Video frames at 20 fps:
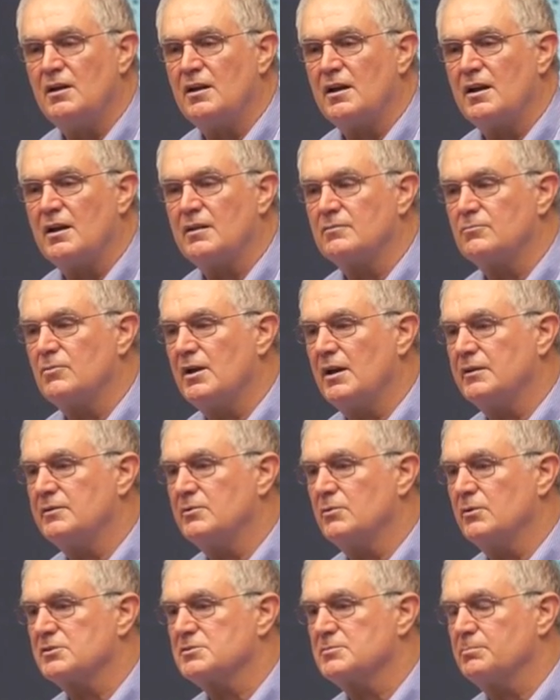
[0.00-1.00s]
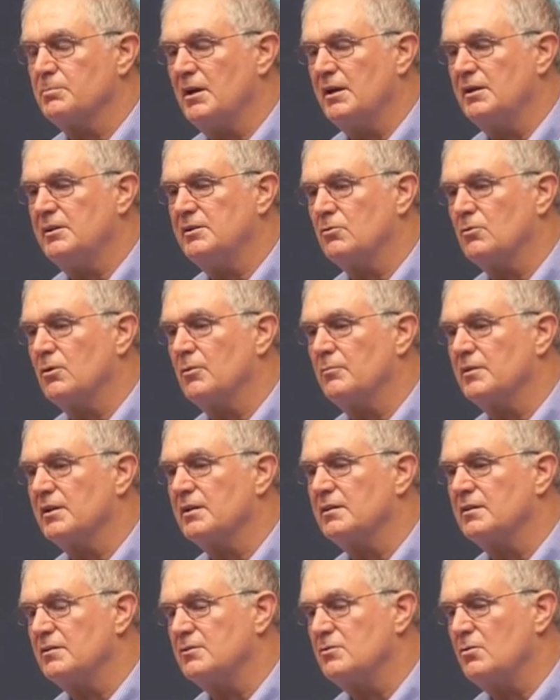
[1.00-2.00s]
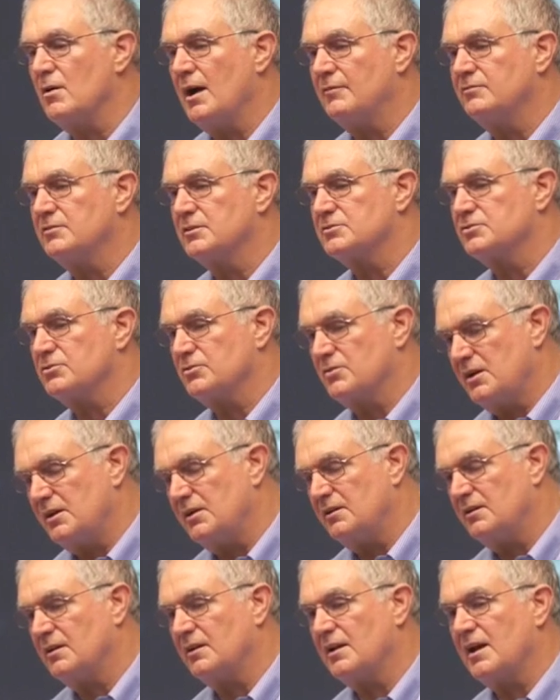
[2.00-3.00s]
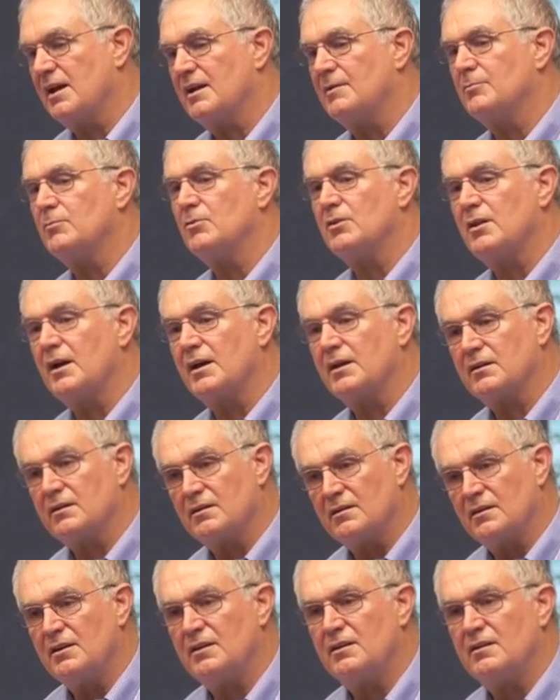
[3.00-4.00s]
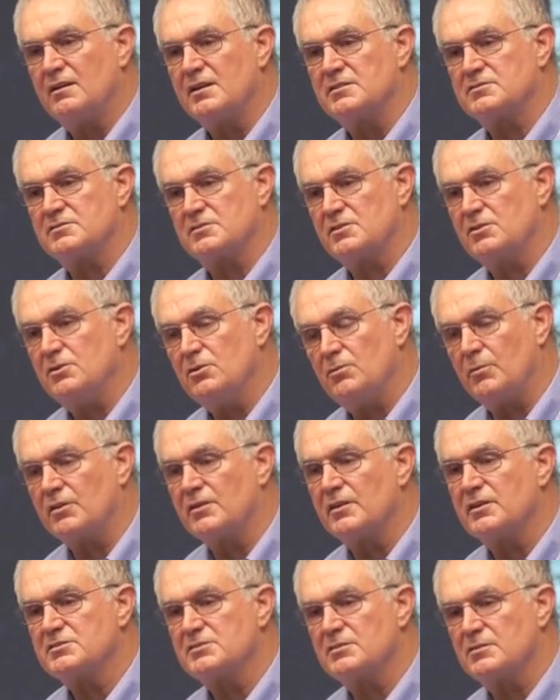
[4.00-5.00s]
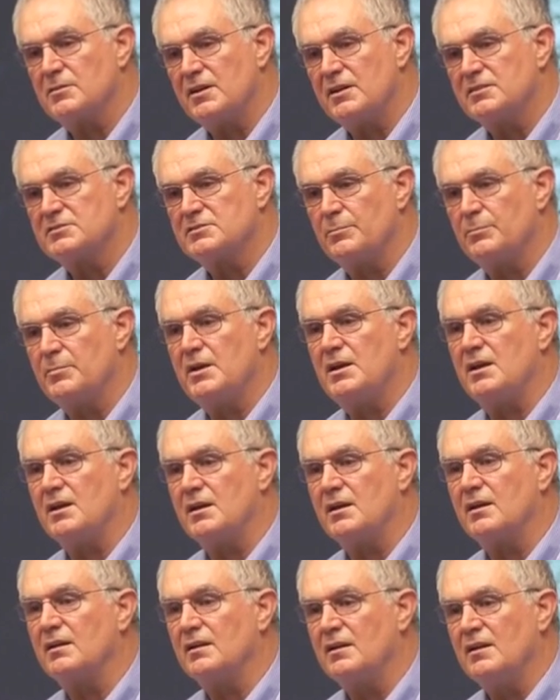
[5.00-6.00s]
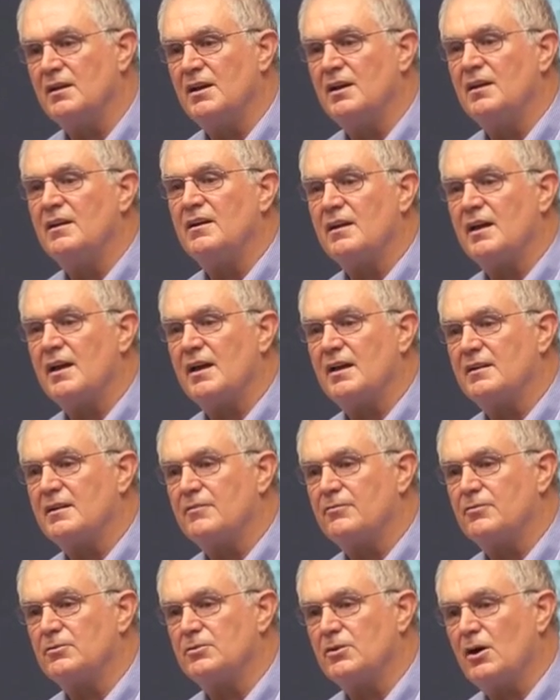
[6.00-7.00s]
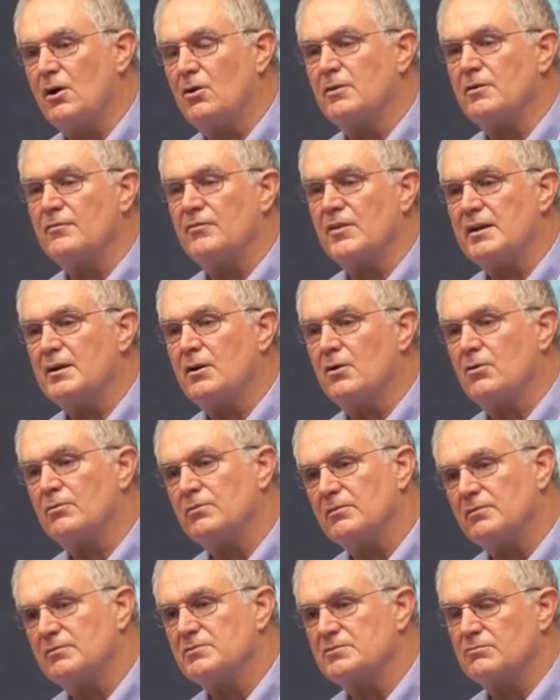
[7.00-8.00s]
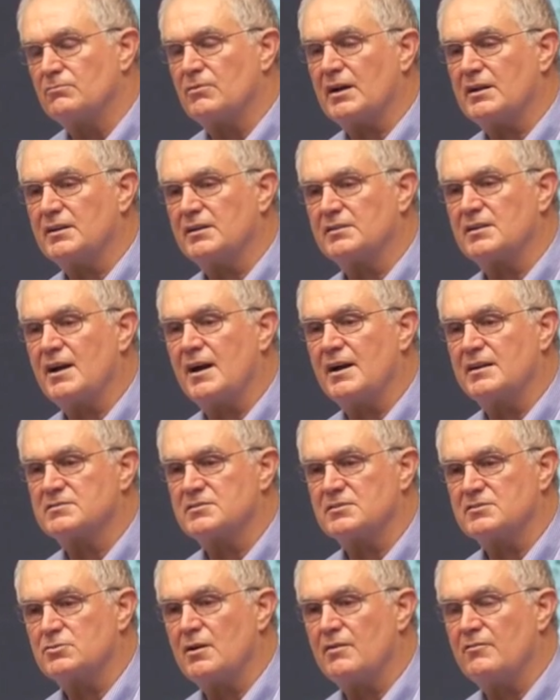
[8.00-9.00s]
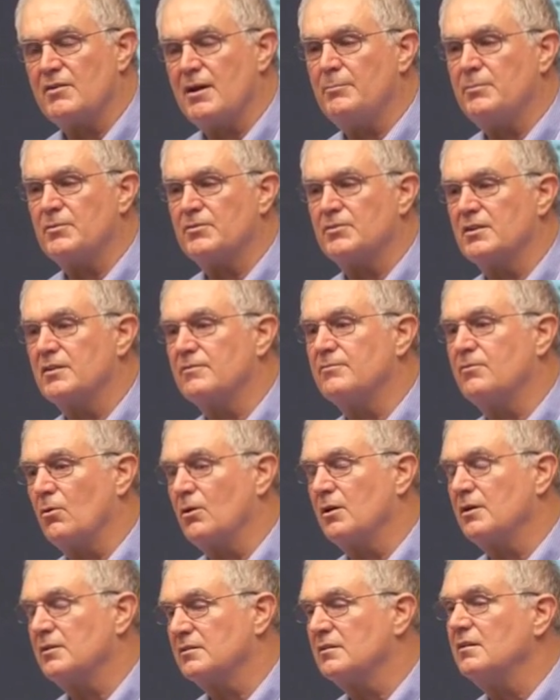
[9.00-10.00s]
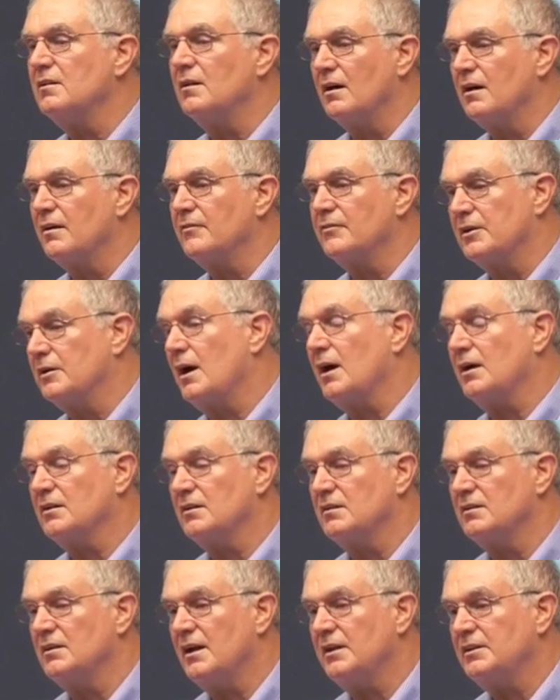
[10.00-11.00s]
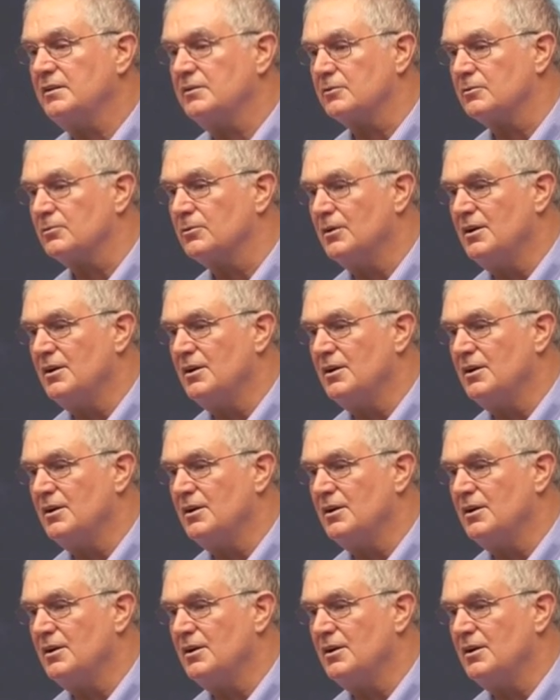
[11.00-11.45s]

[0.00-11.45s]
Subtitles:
And we had to explain to them that you have to treat an animal like it's a human, it's a being. And if they don't recognize that you have empathy for it, they're not going to like you.